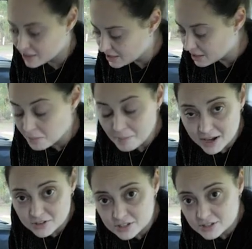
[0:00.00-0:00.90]
thick
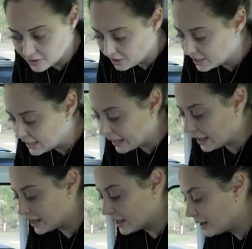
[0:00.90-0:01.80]
mattress on it
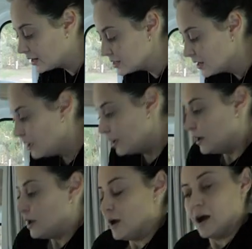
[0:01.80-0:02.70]
and
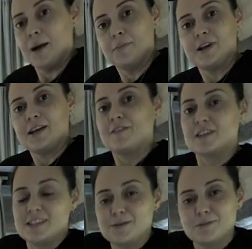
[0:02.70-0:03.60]
I'm pretty
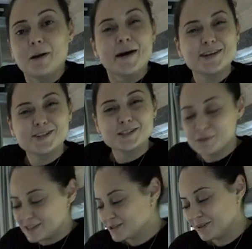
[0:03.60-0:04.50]
fussy with my mattress,
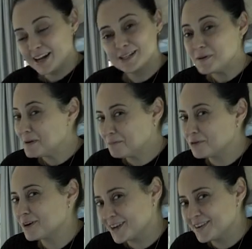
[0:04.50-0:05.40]
but this one has been
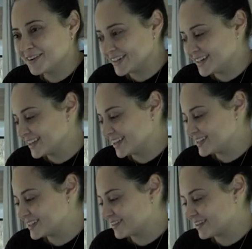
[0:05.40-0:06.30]
pretty good
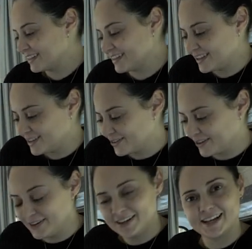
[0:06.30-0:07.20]
considering that, you
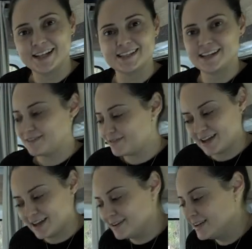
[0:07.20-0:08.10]
know, it's in a
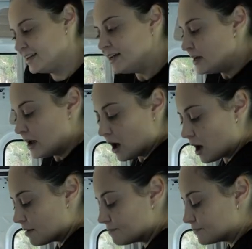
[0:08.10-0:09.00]
van.
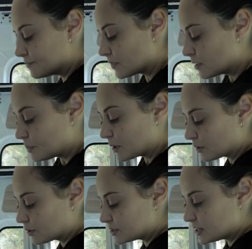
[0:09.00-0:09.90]
Um, the
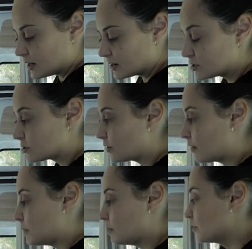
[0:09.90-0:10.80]
pillows here too
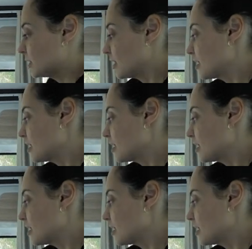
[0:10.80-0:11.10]
have been really